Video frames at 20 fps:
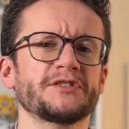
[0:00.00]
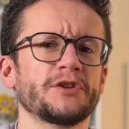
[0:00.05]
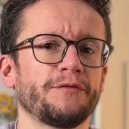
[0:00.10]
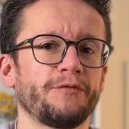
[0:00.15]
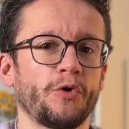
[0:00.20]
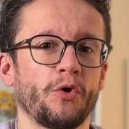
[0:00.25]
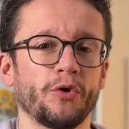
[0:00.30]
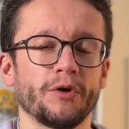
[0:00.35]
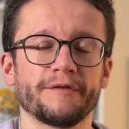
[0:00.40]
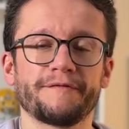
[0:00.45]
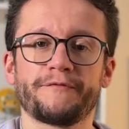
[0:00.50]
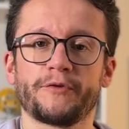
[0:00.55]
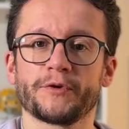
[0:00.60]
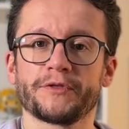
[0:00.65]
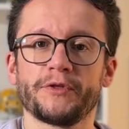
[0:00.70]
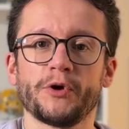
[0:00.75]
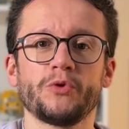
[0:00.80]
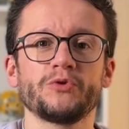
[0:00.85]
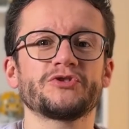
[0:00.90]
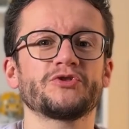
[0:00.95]
of all, for
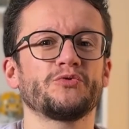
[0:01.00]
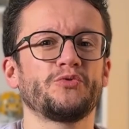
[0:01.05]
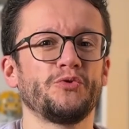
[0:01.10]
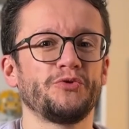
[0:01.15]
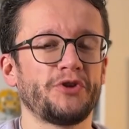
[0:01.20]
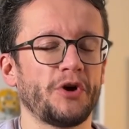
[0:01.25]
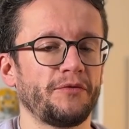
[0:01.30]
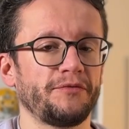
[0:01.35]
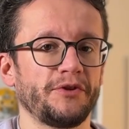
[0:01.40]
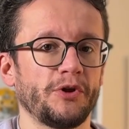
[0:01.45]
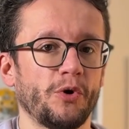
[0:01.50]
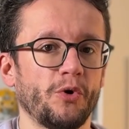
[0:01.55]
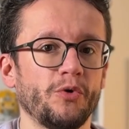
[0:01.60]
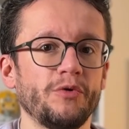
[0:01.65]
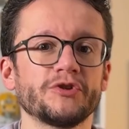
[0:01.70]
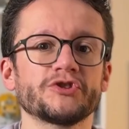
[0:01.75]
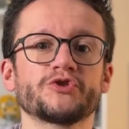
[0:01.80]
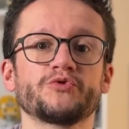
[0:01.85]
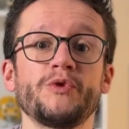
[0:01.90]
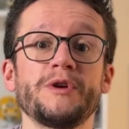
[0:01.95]
those who don't
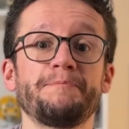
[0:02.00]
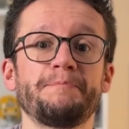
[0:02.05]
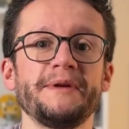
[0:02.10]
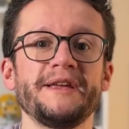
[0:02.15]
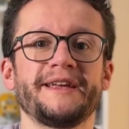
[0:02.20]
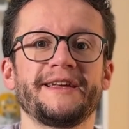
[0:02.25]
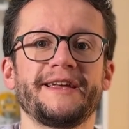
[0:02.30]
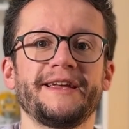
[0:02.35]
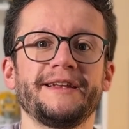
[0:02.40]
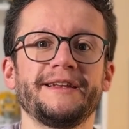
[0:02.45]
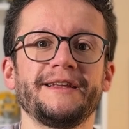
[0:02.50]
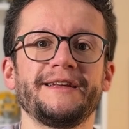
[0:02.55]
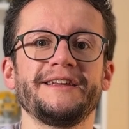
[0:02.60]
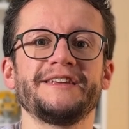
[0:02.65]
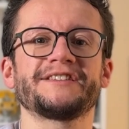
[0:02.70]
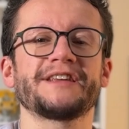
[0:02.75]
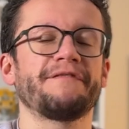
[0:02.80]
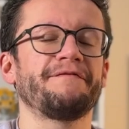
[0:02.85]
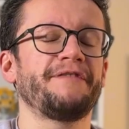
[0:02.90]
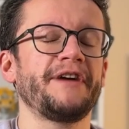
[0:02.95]
know, sweep picking
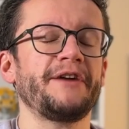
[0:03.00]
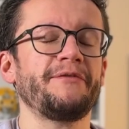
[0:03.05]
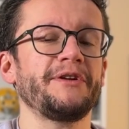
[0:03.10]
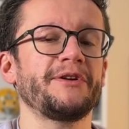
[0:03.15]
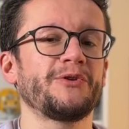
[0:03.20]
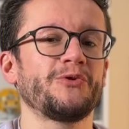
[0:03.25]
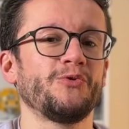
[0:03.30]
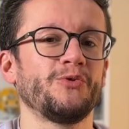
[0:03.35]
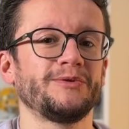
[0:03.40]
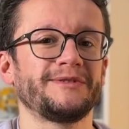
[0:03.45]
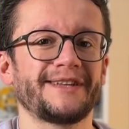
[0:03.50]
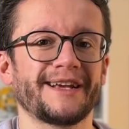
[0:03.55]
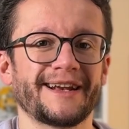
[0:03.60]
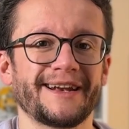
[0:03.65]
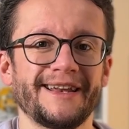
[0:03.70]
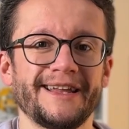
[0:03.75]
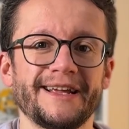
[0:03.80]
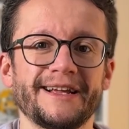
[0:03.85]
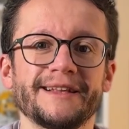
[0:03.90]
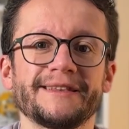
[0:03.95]
is a very cool
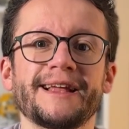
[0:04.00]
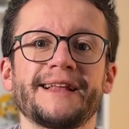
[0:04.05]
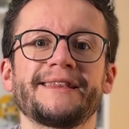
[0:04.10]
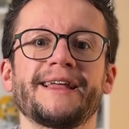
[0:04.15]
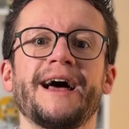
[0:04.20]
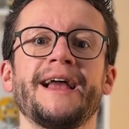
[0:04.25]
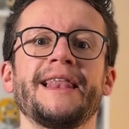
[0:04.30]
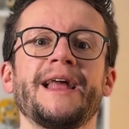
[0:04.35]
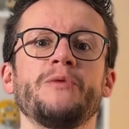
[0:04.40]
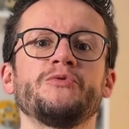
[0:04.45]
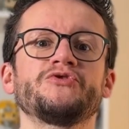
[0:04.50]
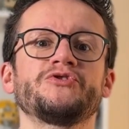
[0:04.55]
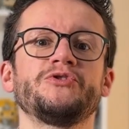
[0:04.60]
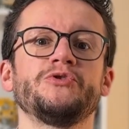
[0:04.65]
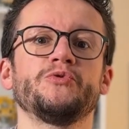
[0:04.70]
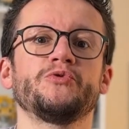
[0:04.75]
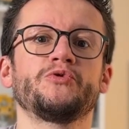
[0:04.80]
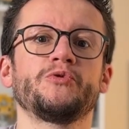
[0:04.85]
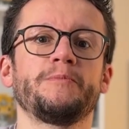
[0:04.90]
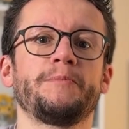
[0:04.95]
technique that allows
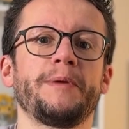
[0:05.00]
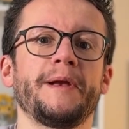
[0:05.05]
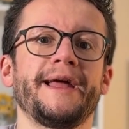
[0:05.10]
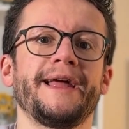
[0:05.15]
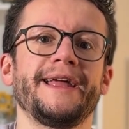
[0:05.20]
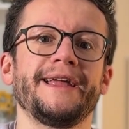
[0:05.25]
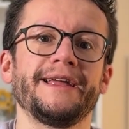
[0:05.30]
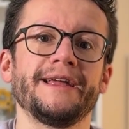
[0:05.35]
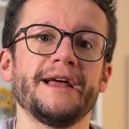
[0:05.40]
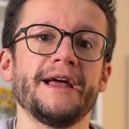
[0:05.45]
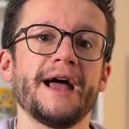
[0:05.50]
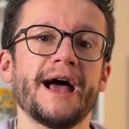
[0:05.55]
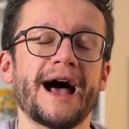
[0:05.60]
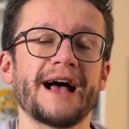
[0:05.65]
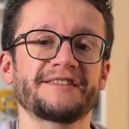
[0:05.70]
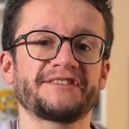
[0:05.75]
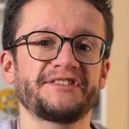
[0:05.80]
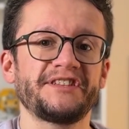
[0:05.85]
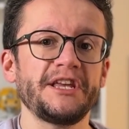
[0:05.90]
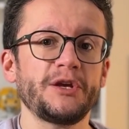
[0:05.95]
you to play
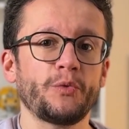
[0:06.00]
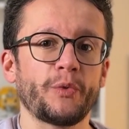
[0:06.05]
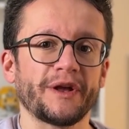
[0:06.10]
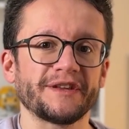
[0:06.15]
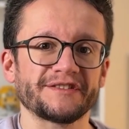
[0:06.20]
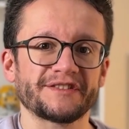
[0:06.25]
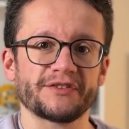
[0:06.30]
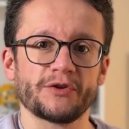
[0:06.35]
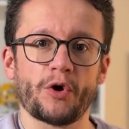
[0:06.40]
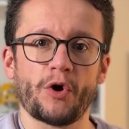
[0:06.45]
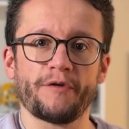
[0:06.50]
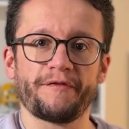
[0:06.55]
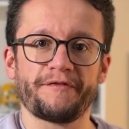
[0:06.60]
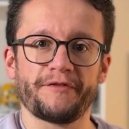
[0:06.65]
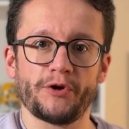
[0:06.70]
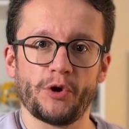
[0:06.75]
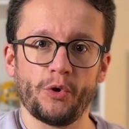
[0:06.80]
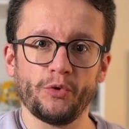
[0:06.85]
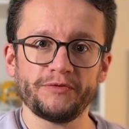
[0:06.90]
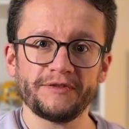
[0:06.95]
a sequence of
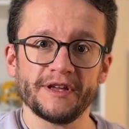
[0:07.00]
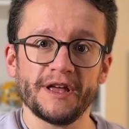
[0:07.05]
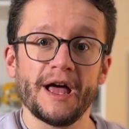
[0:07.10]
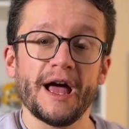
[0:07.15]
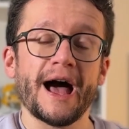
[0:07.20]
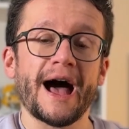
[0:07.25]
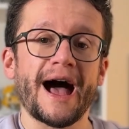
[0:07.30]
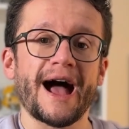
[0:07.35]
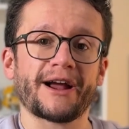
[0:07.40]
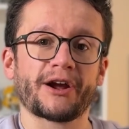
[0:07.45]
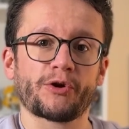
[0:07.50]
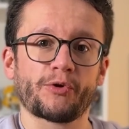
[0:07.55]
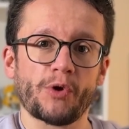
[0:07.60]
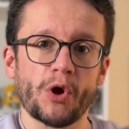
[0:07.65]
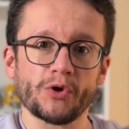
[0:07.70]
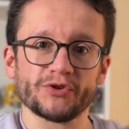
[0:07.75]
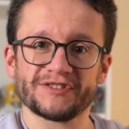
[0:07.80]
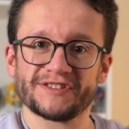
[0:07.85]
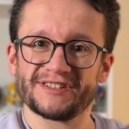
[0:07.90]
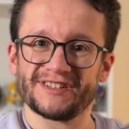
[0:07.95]
notes
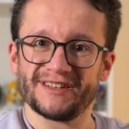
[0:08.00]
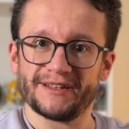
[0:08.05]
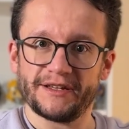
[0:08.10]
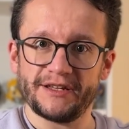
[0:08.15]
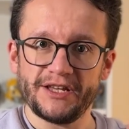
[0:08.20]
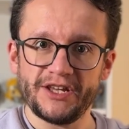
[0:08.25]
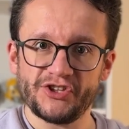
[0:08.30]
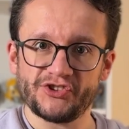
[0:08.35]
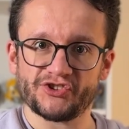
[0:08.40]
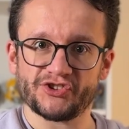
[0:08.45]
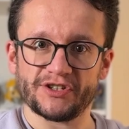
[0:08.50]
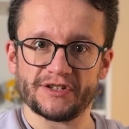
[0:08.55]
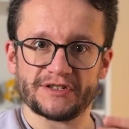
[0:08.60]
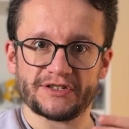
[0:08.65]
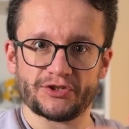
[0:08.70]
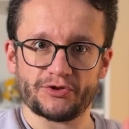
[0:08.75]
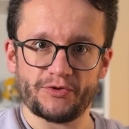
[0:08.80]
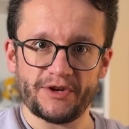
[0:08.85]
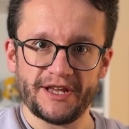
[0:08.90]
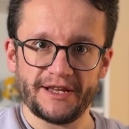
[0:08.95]
across each
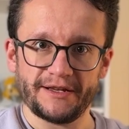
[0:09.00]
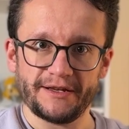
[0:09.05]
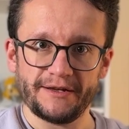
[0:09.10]
string